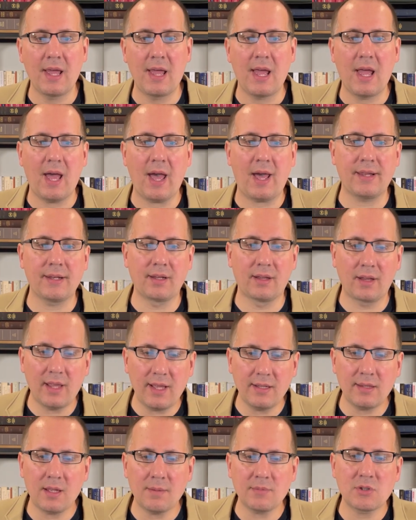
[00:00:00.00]
had
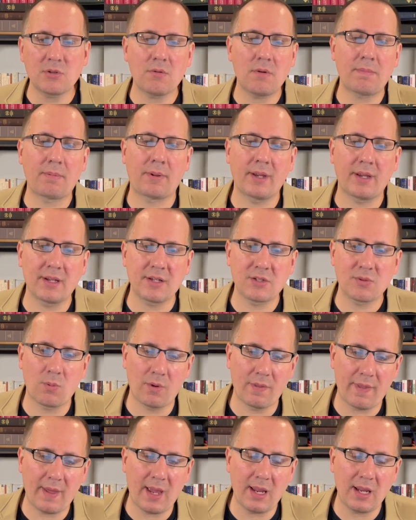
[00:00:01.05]
led them to a place where
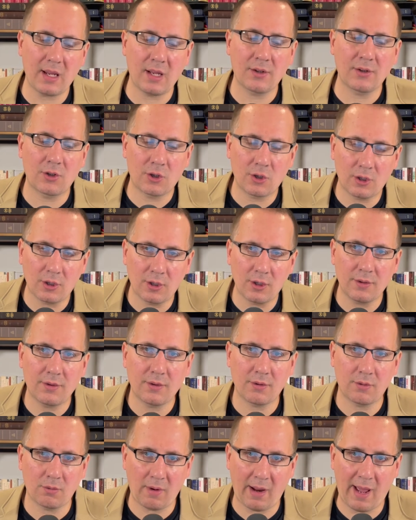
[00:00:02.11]
they incurred
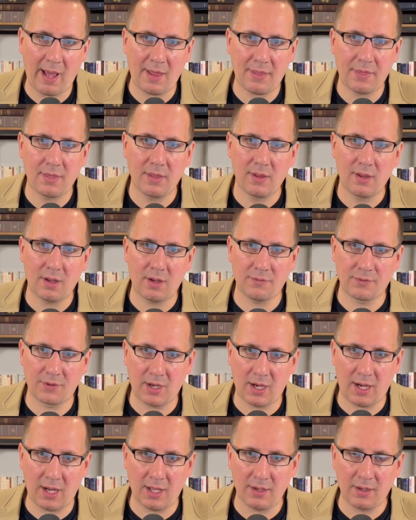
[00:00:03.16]
the wrath of
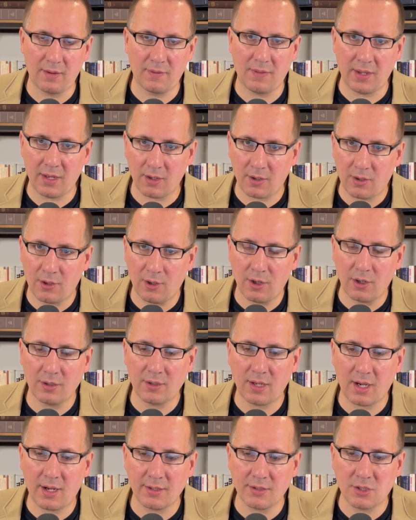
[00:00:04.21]
God. They incurred
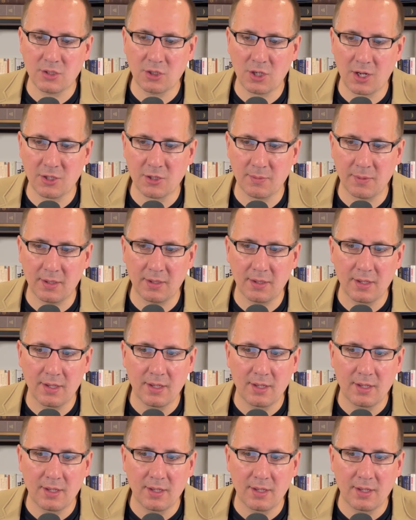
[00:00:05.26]
God's judgment.